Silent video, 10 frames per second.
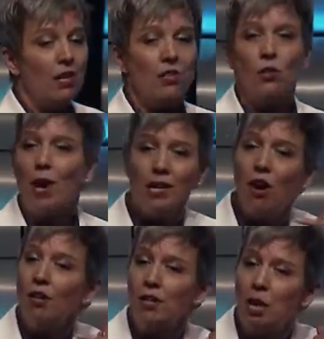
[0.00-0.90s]
So I
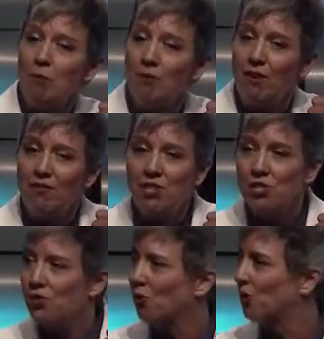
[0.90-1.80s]
called a couple of our
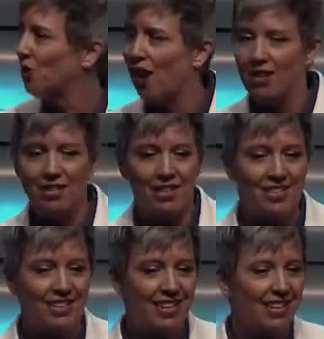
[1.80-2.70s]
Vision Source
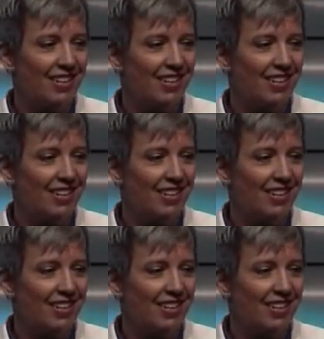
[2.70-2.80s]
colleagues,